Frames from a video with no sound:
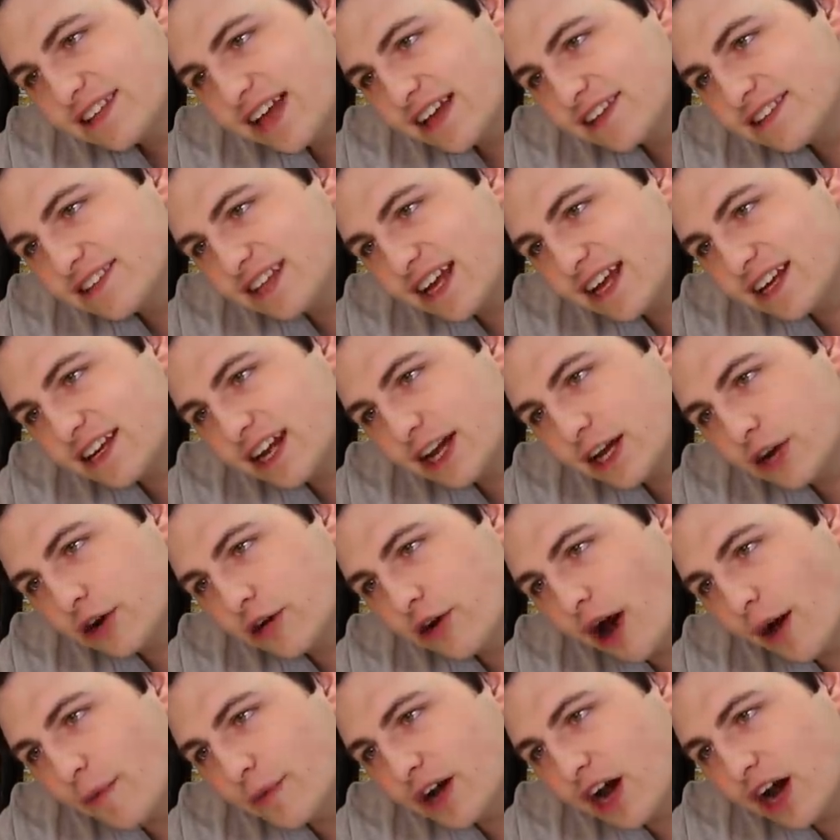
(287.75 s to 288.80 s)
says San Diego
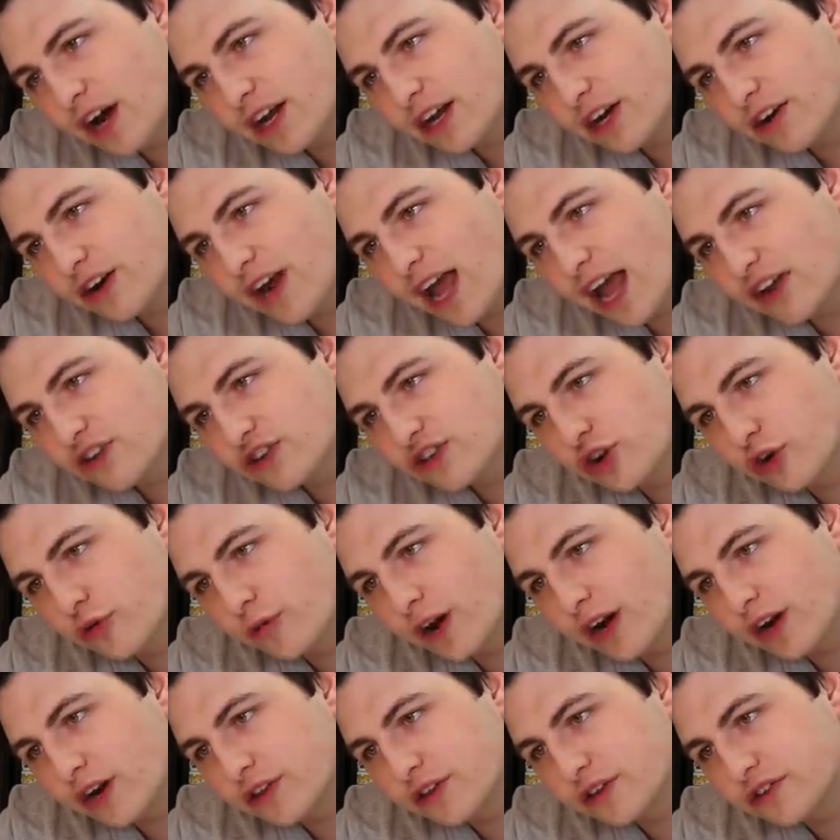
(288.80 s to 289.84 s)
Comic-Con International
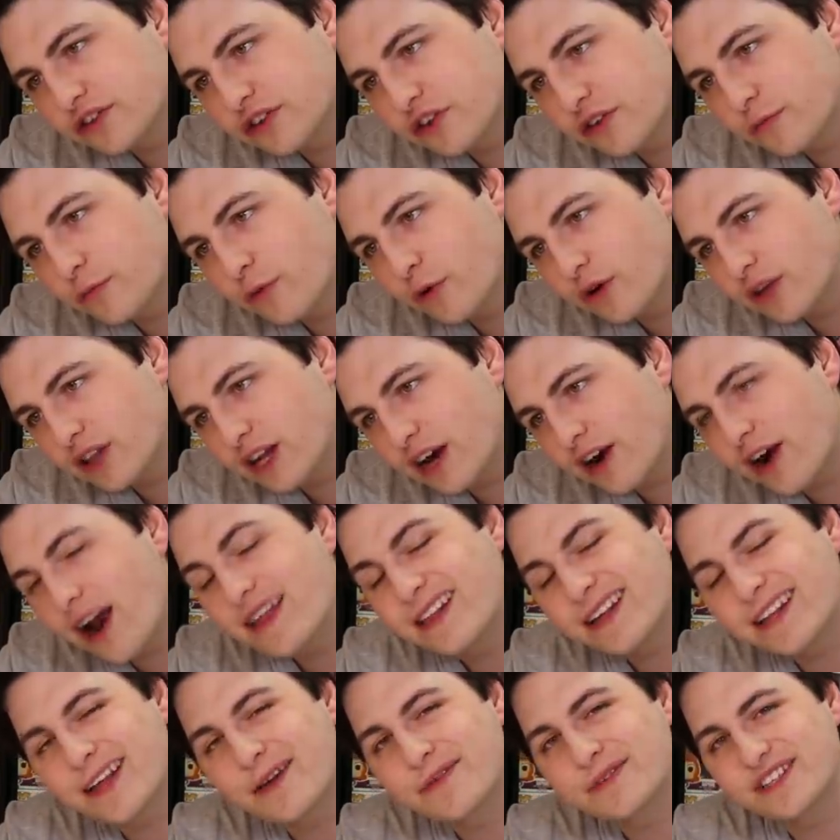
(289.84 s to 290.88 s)
right on the surfboard there. I
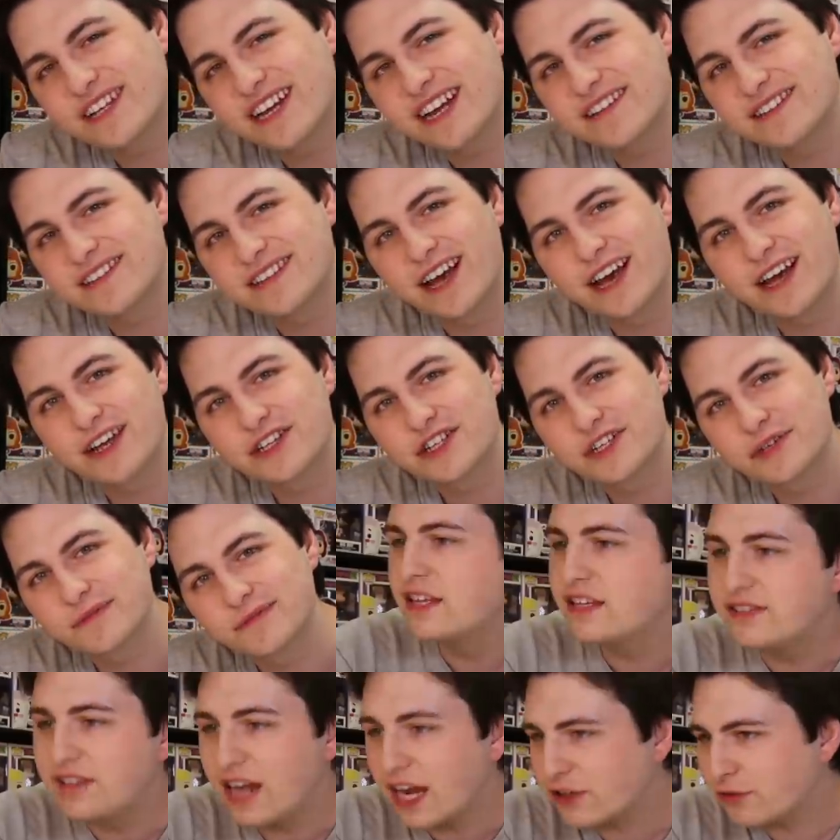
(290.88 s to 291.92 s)
think that was a nice touch.
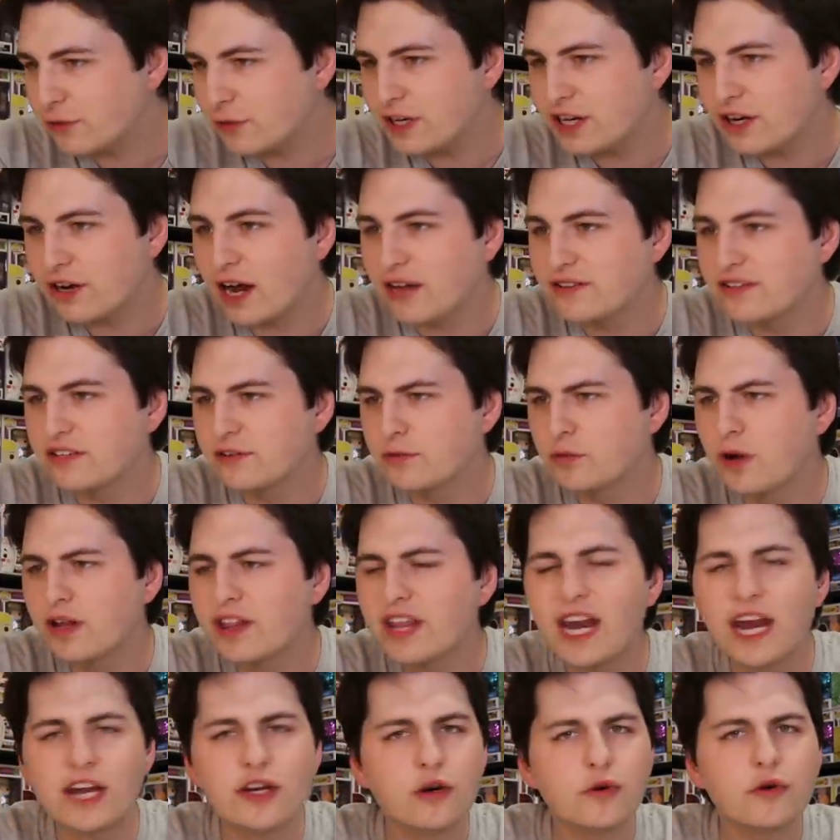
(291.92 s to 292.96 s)
This next one here, guys, is one
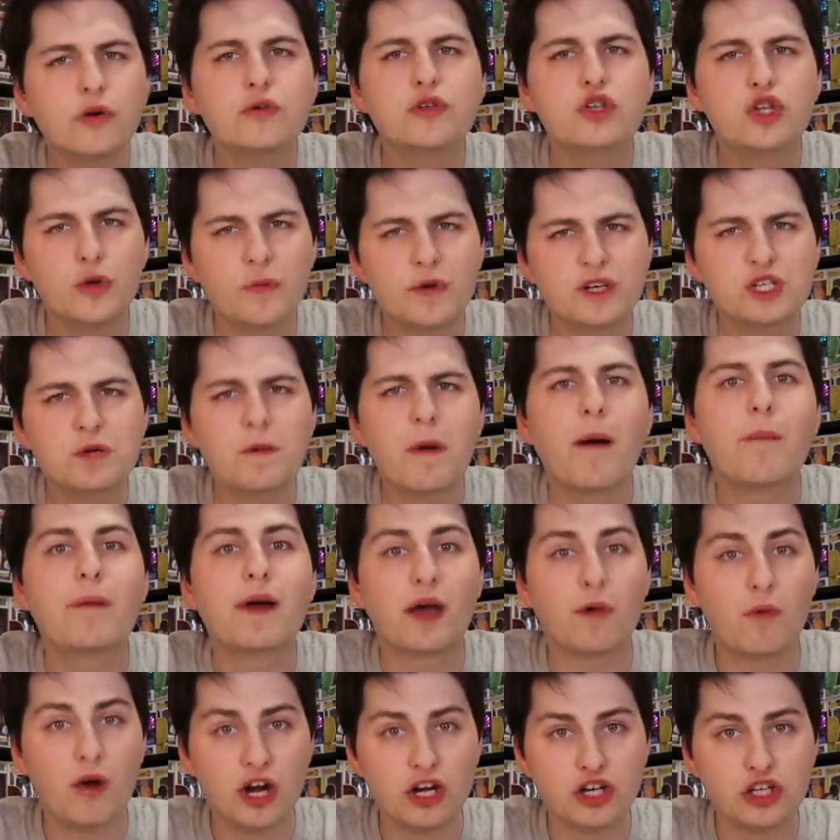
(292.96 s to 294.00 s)
that I don't know too much about, but
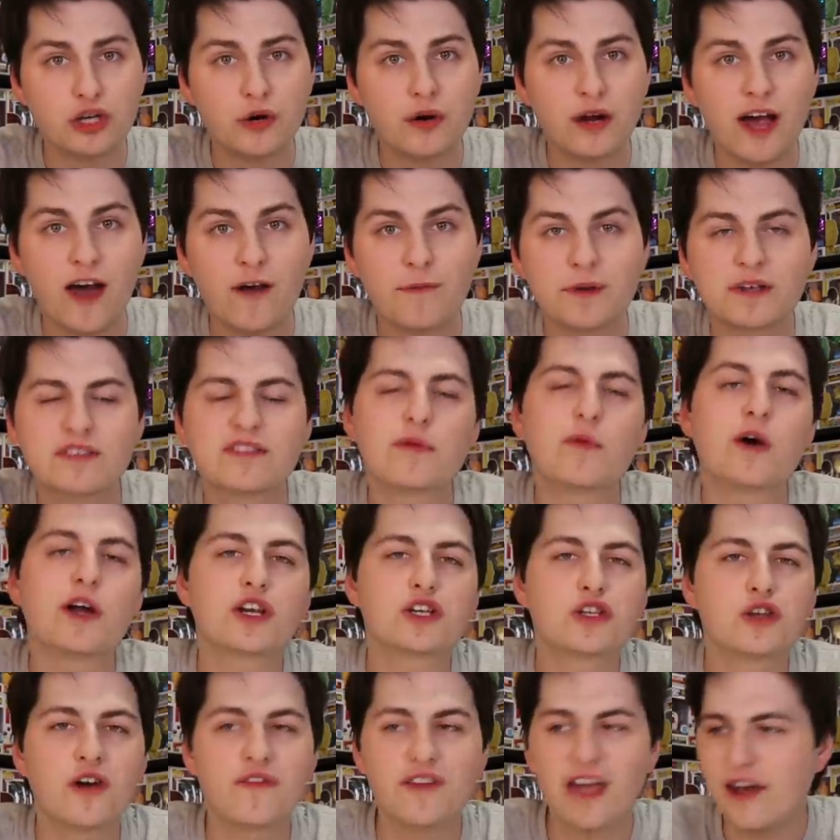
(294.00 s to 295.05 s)
I wanna show it off because I wanna
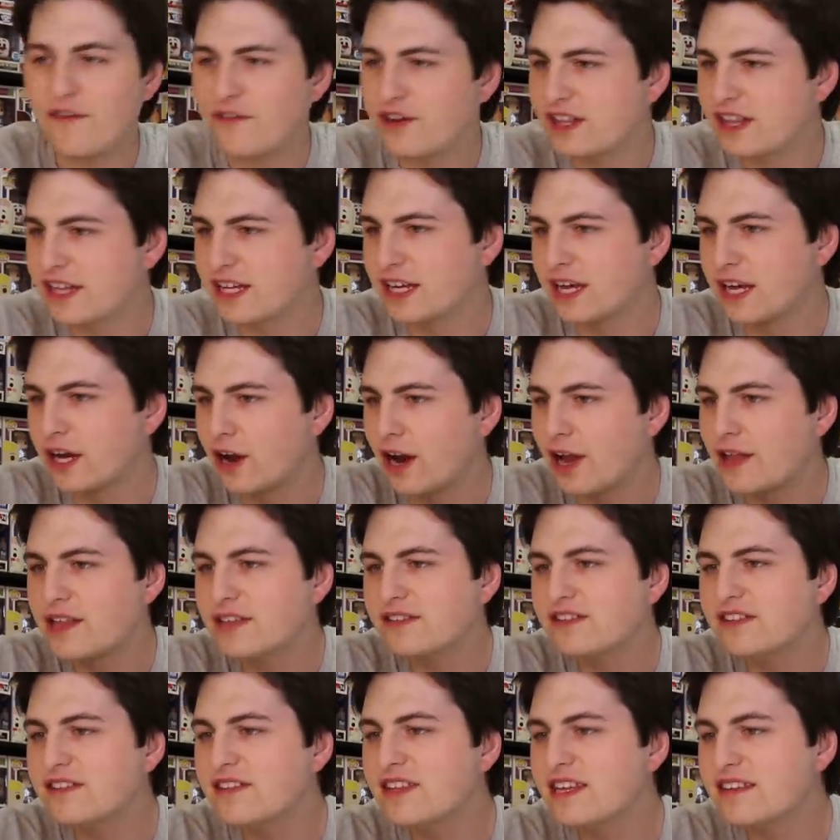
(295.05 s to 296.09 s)
show off everything here. And
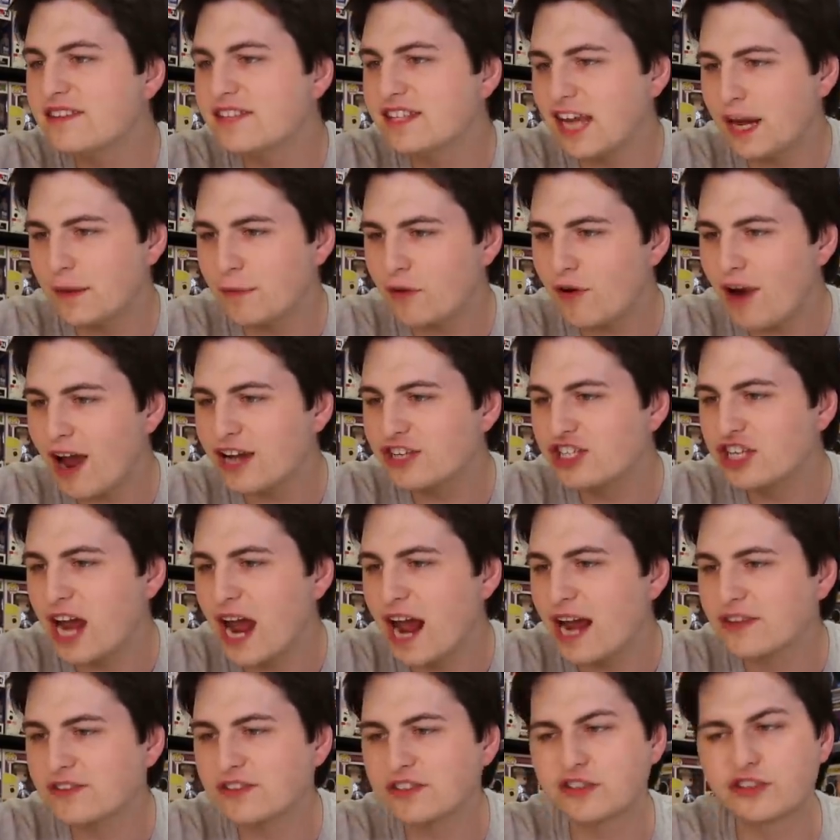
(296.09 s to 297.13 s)
this is the Samurai
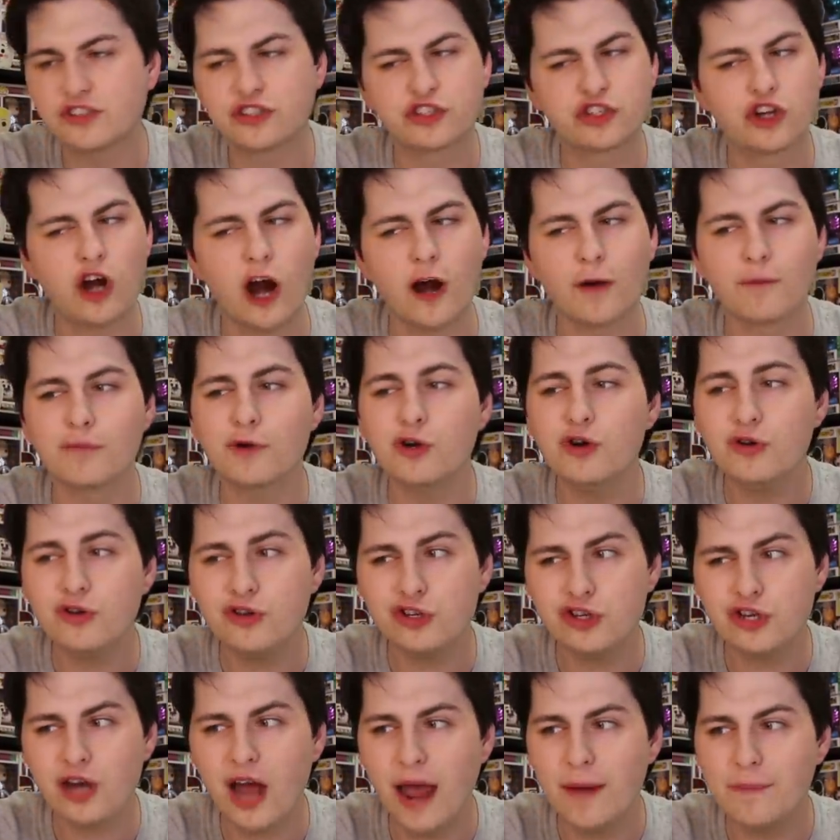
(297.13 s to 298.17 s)
Jack's
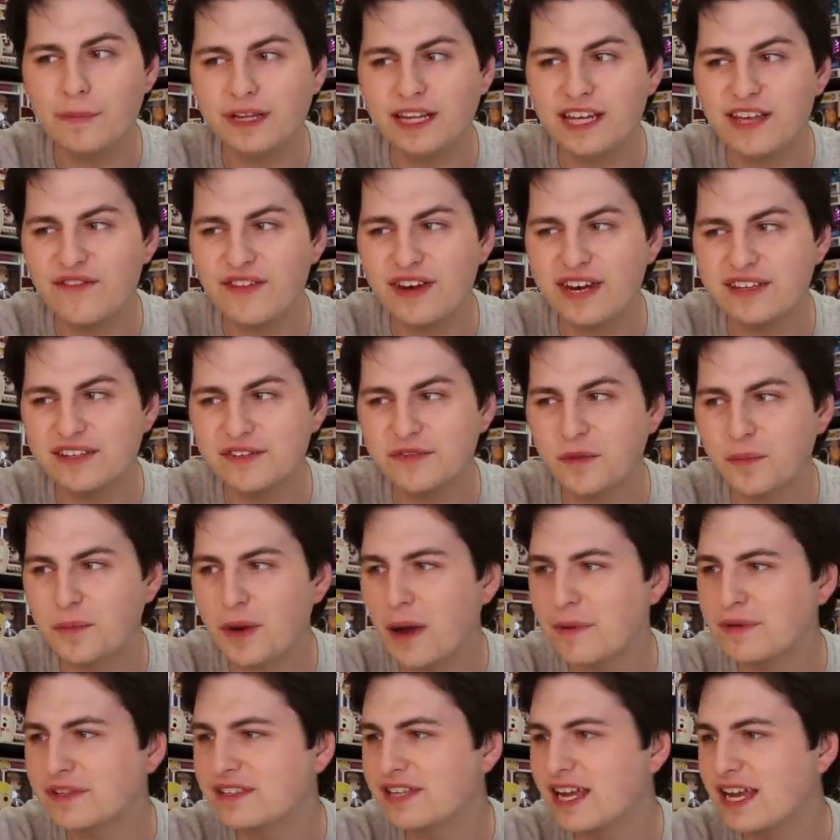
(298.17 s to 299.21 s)
Scaramouche, I believe it is, if I'm
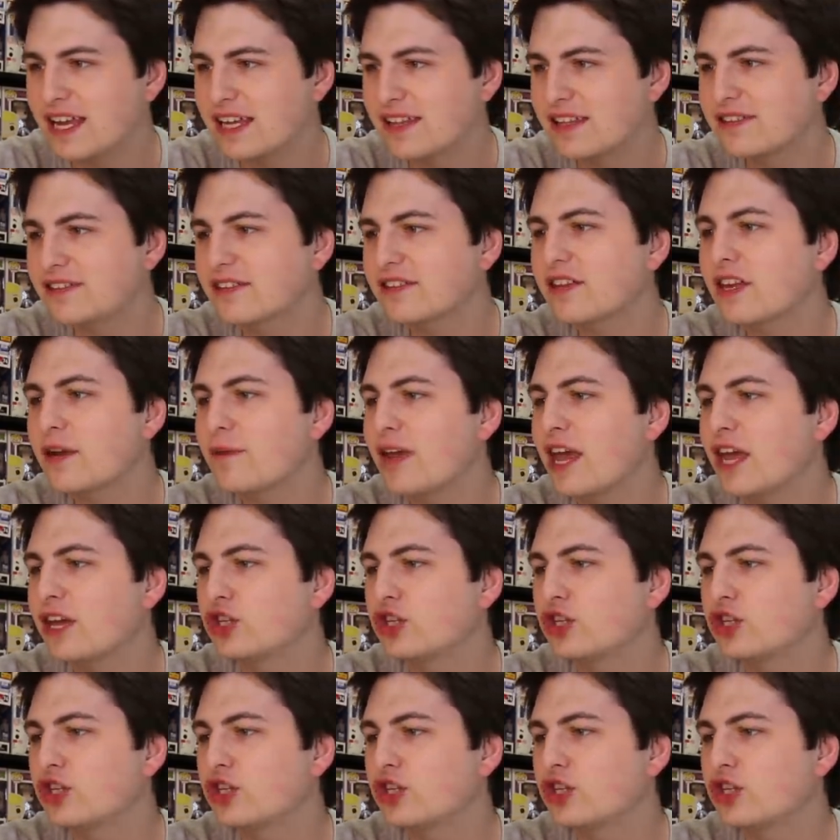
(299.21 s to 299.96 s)
not mistaken. This is gonna be